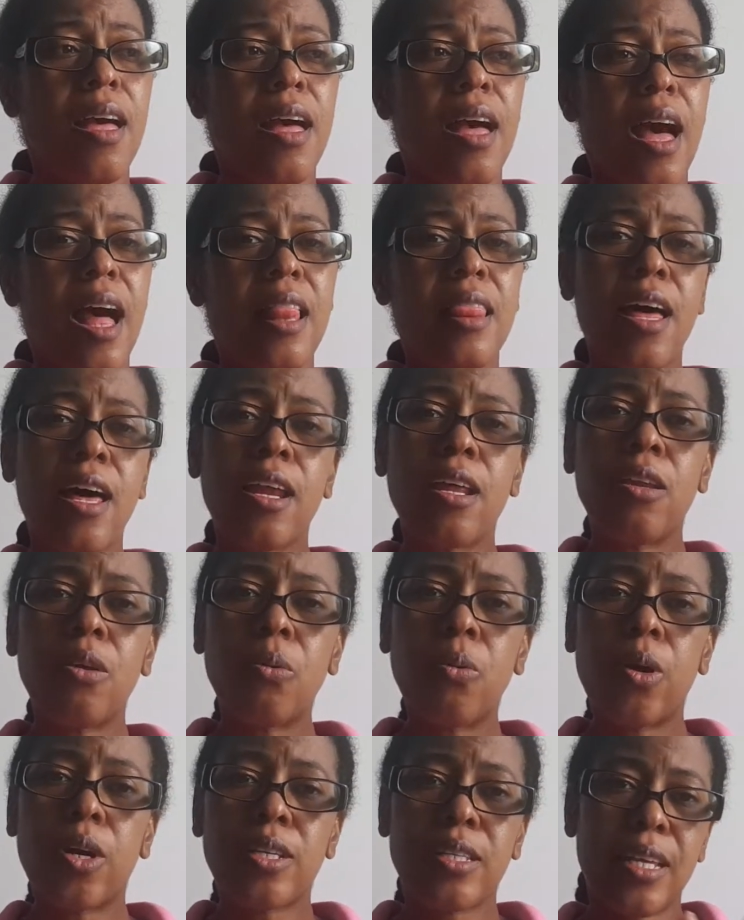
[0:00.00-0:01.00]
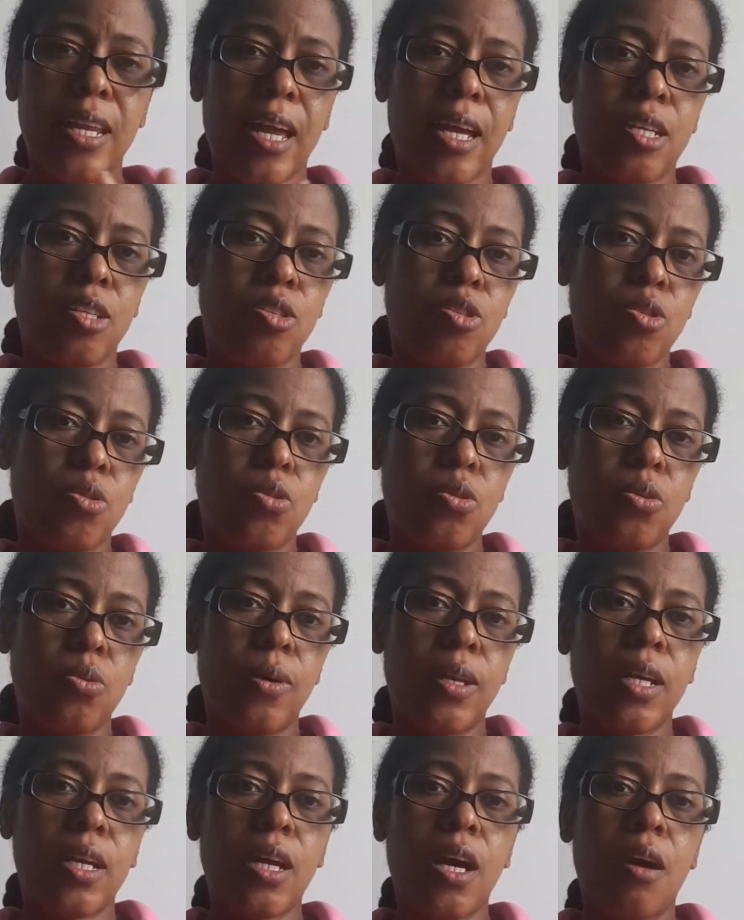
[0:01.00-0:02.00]
a lot of the work that I do
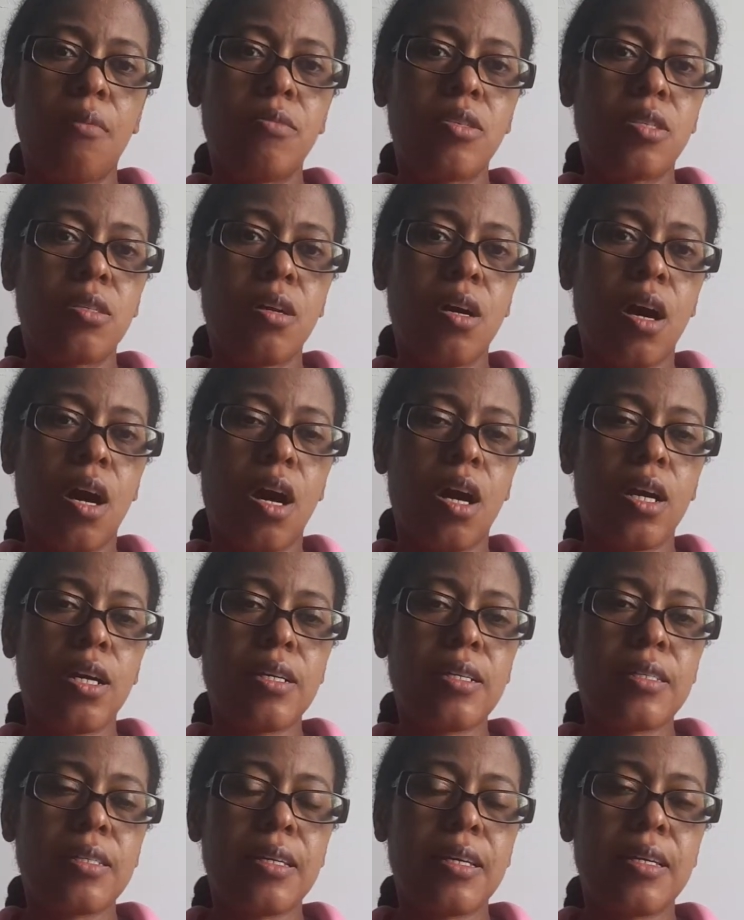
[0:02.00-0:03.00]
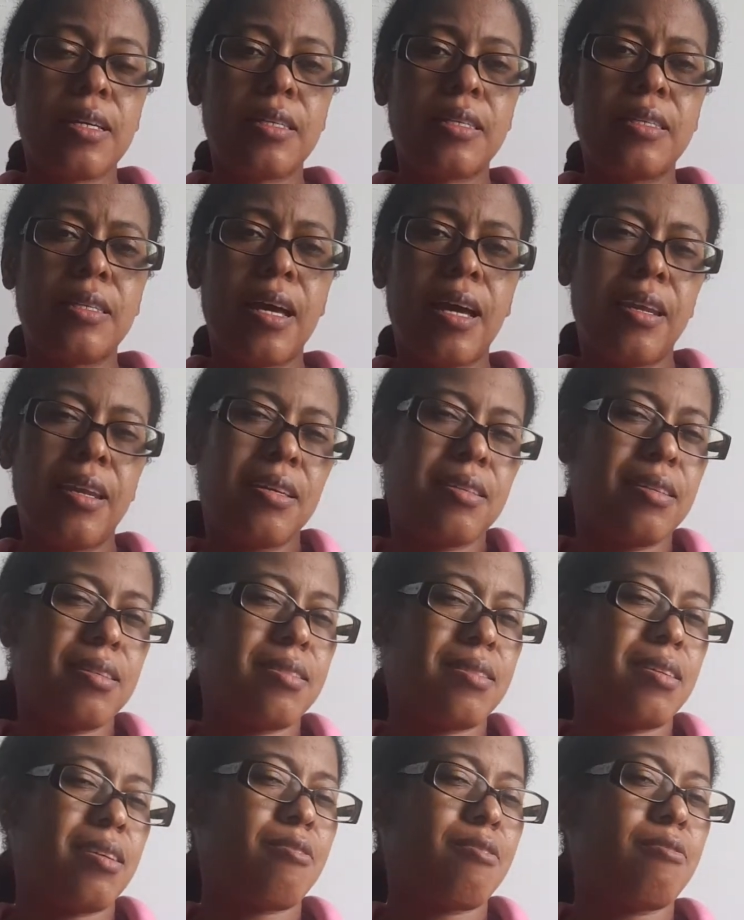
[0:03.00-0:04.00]
when it comes to art is not
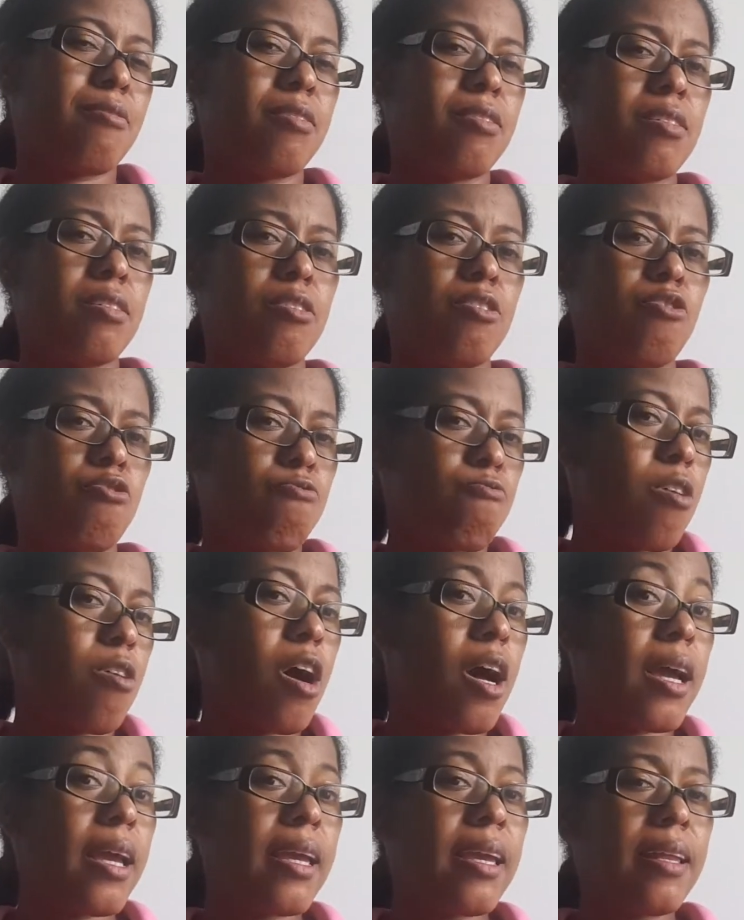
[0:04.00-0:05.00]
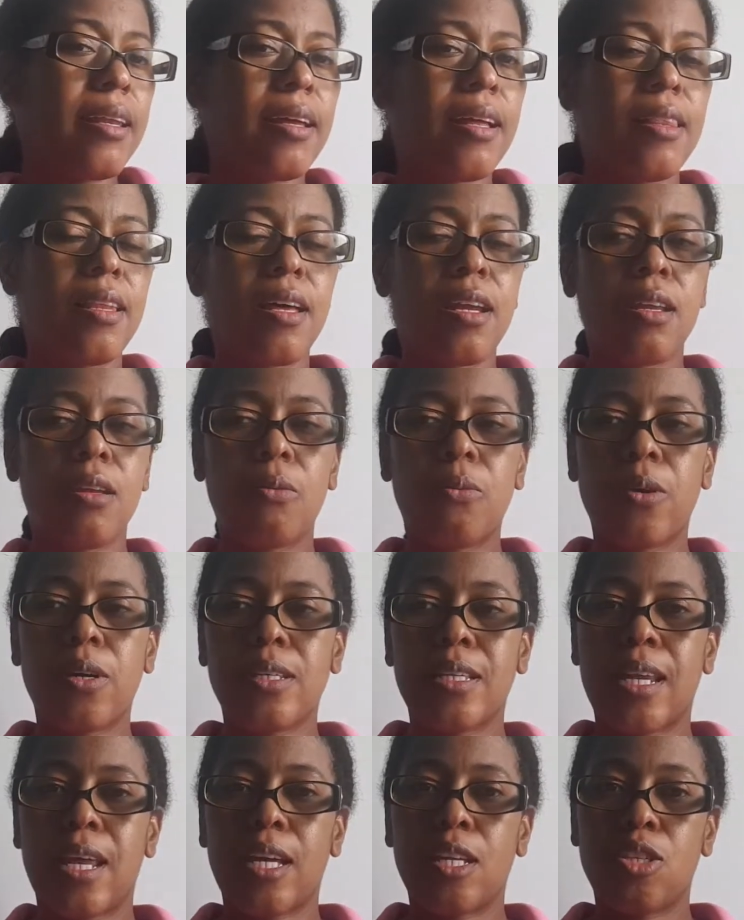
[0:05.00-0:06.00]
necessarily drawing. A lot of the work
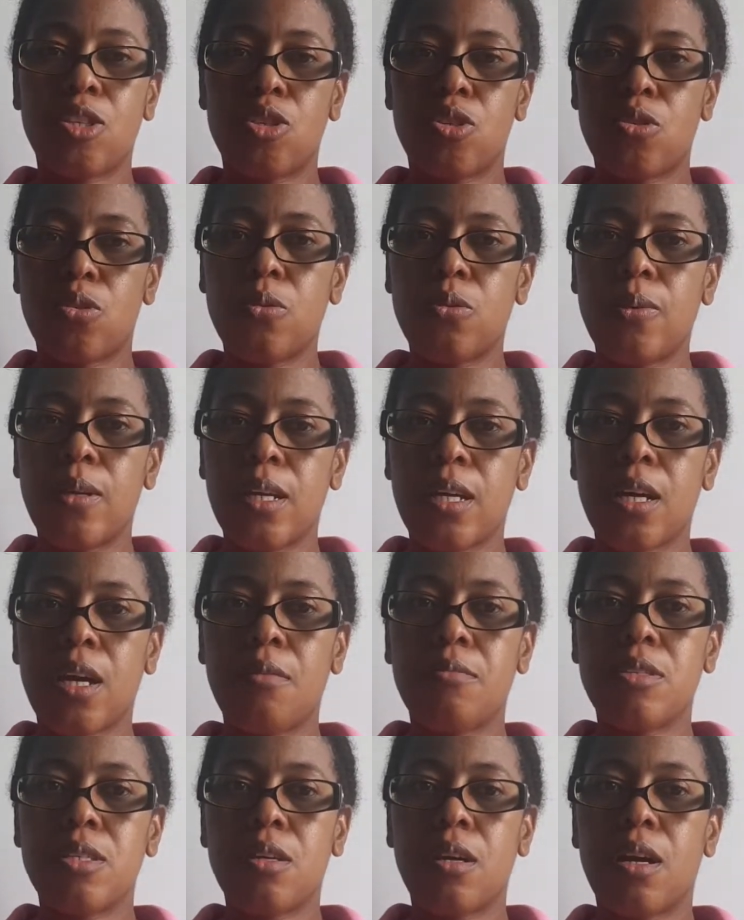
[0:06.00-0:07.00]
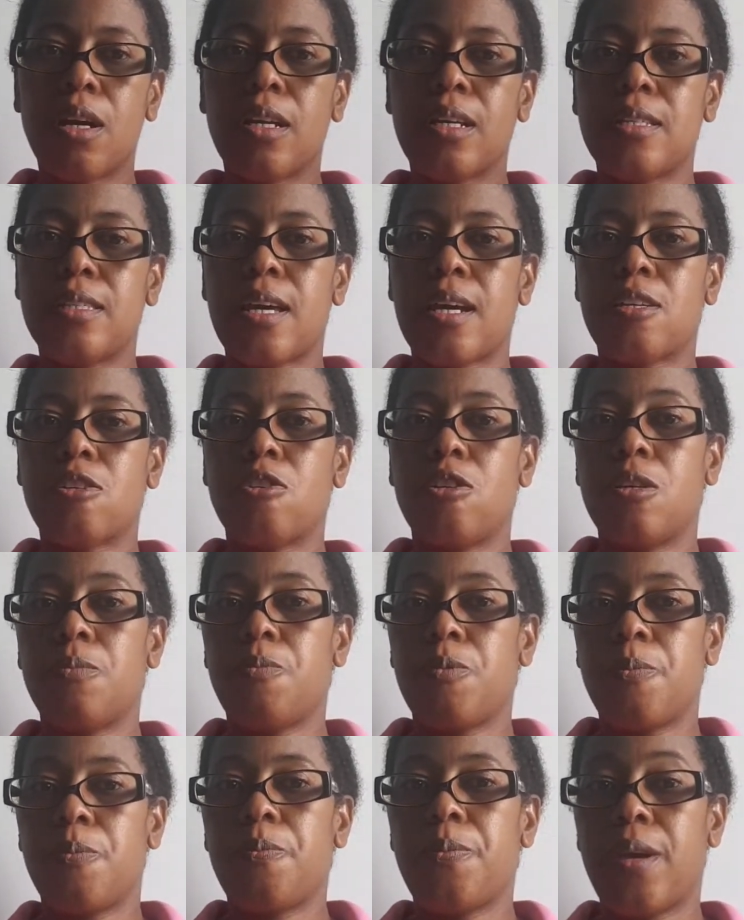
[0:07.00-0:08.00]
that I do when it comes to art is actually
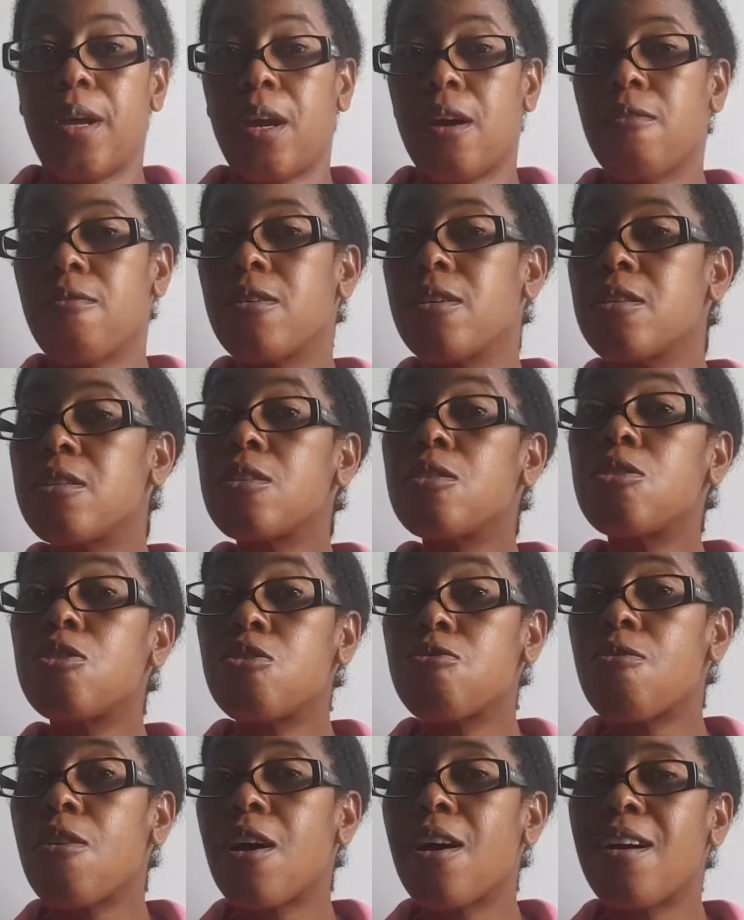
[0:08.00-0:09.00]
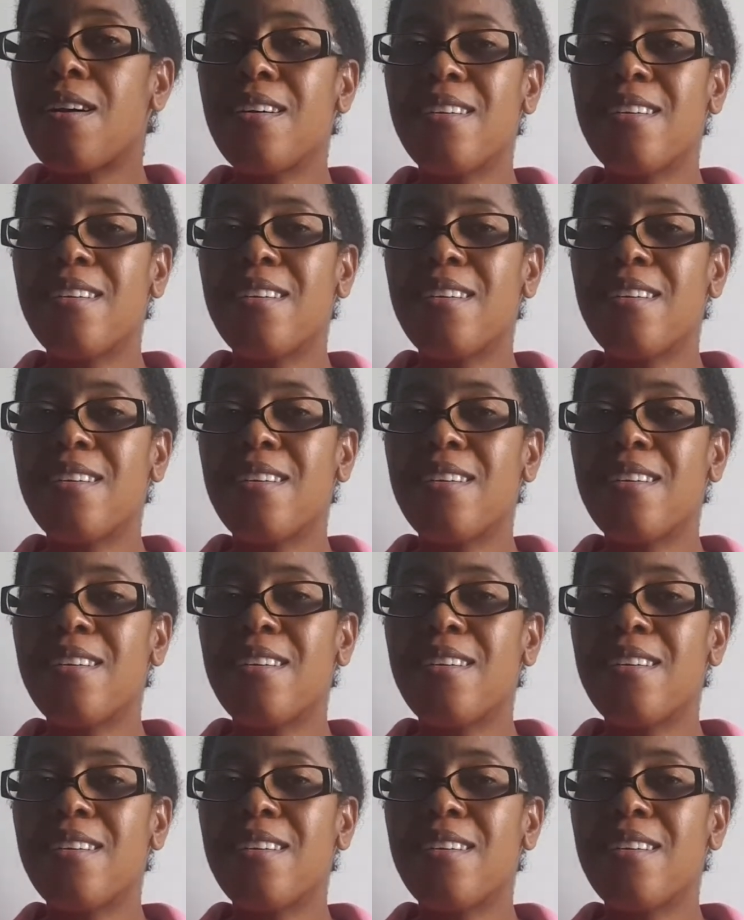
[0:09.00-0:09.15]
preparing to draw.